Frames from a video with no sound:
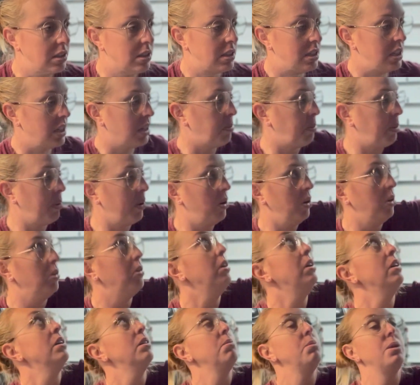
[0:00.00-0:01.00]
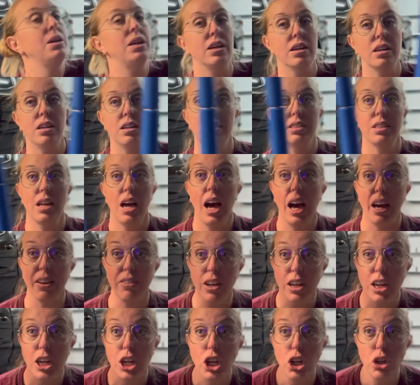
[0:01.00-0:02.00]
Stick Pro, because I
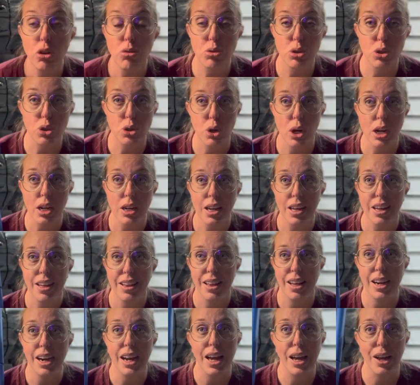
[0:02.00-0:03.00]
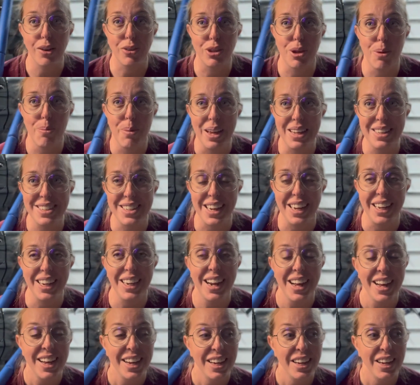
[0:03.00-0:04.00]
got a huge truck that I have to maintain,
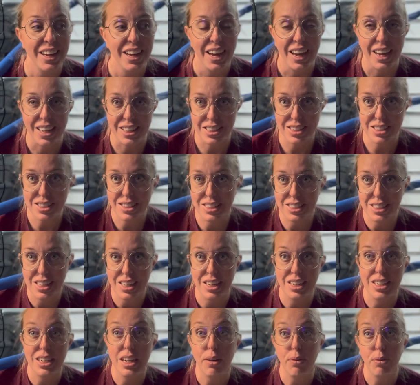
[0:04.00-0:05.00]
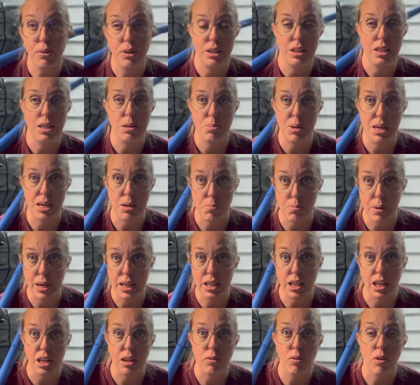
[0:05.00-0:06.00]
and this is gonna definitely make my
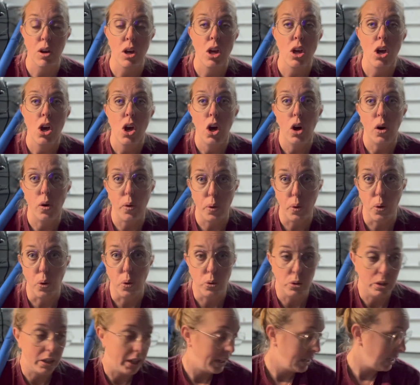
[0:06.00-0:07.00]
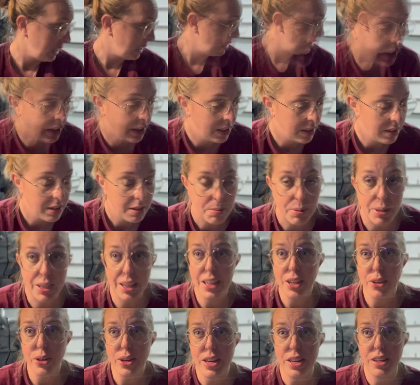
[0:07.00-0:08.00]
life a whole lot easier. So
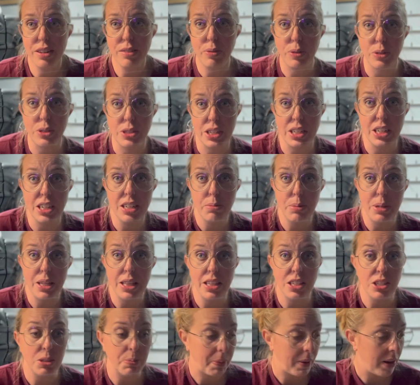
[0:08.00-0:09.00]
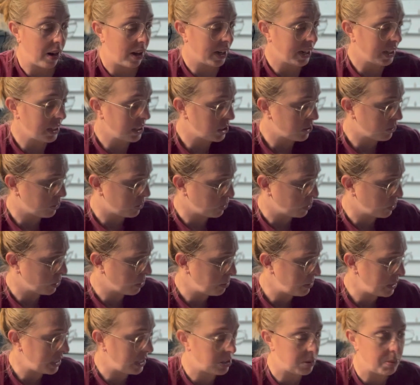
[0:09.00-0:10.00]
thank you, Ian, for sending me these products for
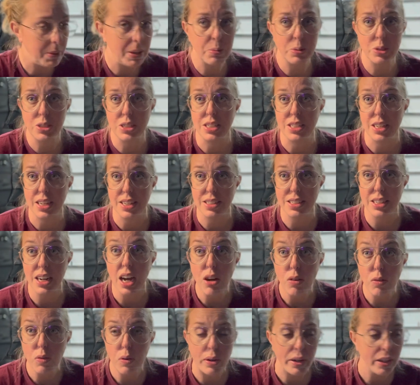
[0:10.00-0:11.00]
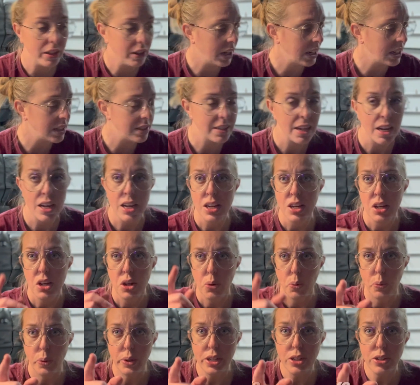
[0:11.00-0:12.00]
me to be able to test out for you guys.
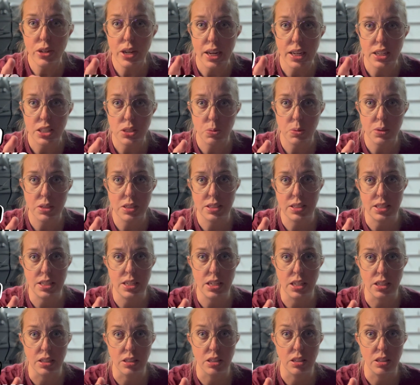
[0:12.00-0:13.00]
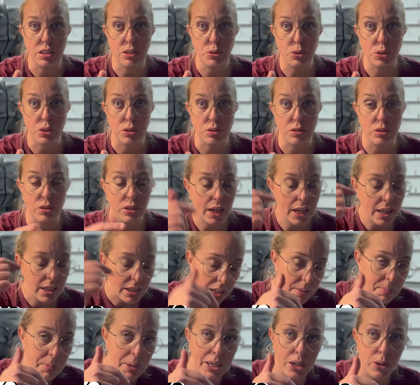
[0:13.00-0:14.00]
What do you guys wanna see a closer look at?
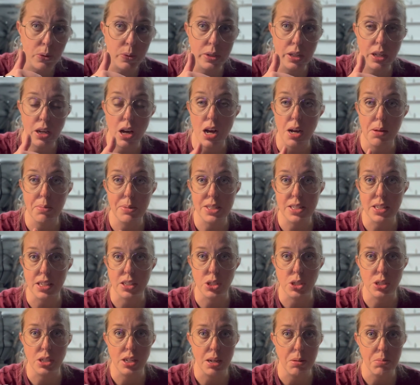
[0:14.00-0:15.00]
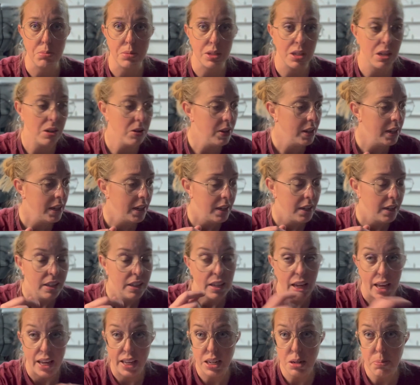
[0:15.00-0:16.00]
Let me know in the comment section down below.
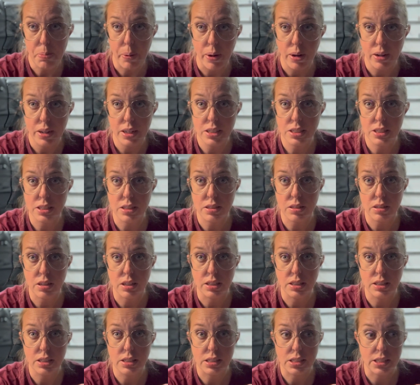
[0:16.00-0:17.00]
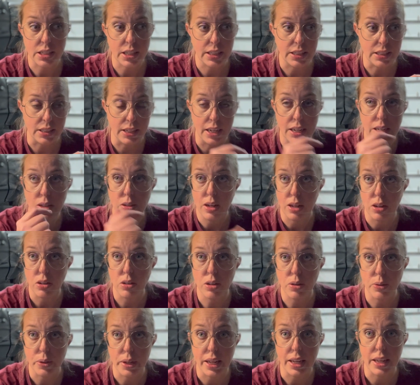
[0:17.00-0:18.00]
Any products that are on the site now, I'll
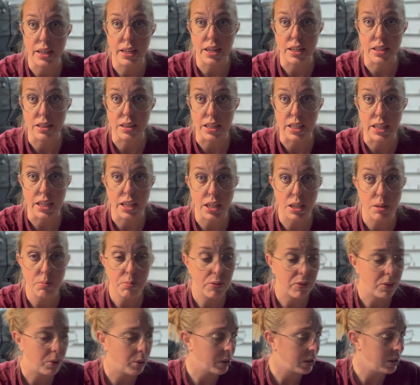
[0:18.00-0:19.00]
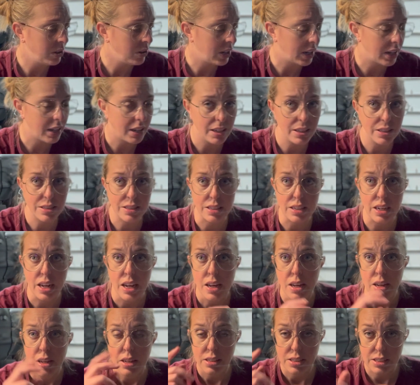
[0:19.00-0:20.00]
go ahead and link up for you guys, and
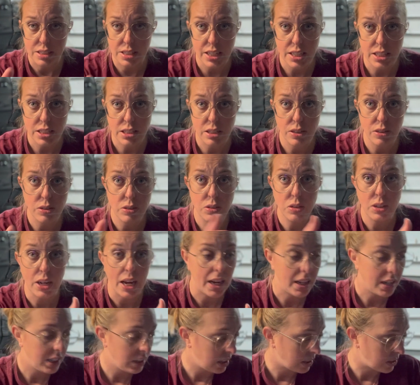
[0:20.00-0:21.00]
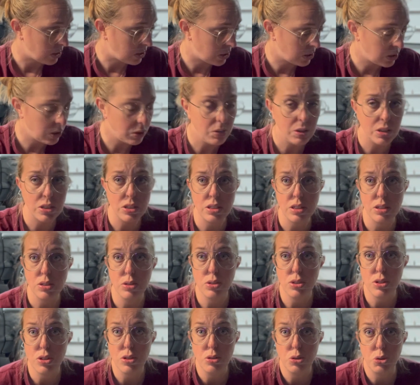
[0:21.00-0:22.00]
stay tuned. And as soon as
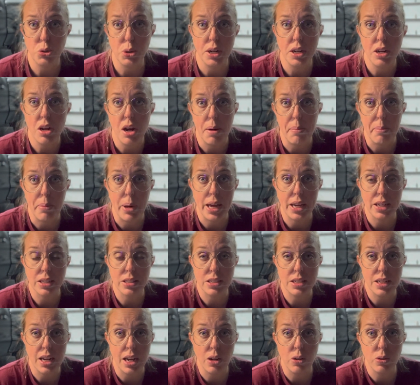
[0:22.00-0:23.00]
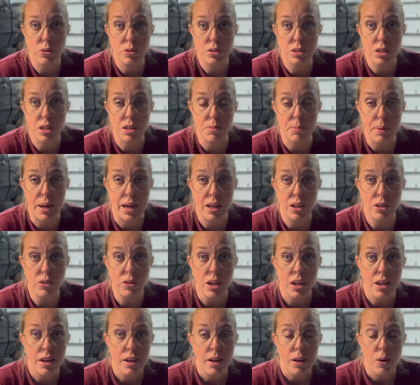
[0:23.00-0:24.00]
those new Dreadnought MAX towels come out,
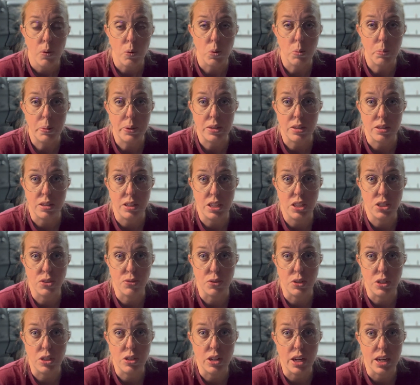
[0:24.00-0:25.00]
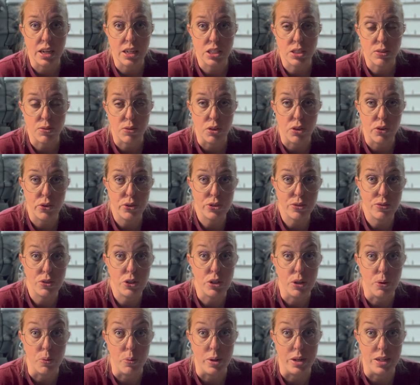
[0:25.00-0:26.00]
we'll put the links for you guys for those of you
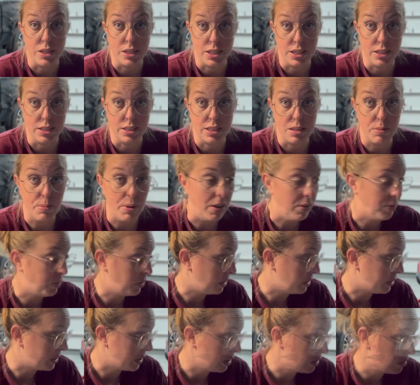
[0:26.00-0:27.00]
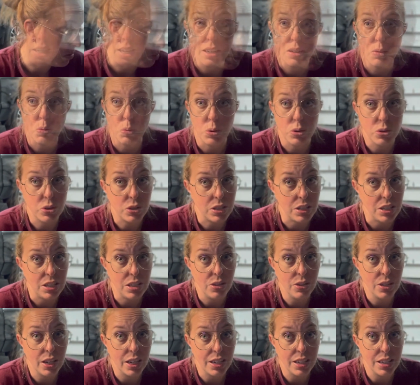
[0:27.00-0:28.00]
that wanna test them out for yourself. And we'll see you
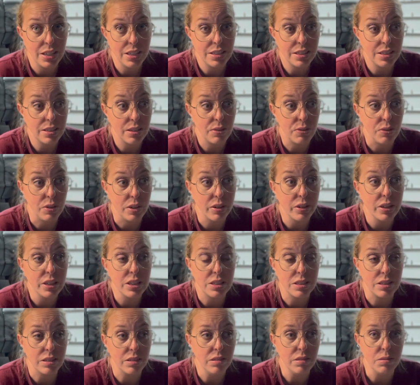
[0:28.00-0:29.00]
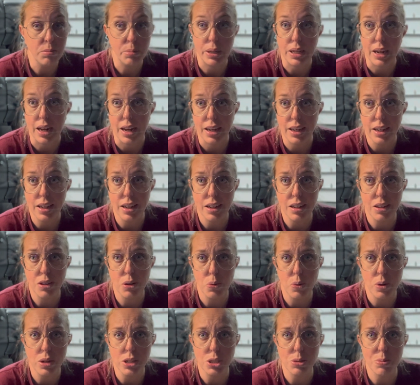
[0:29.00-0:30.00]
guys very soon, but I gotta go
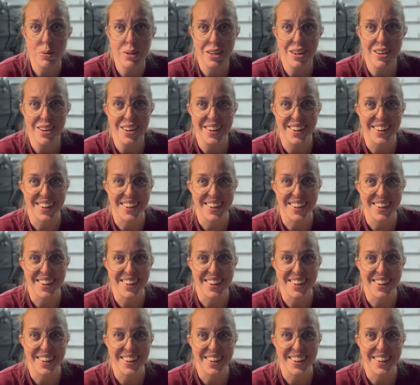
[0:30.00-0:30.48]
wash my car.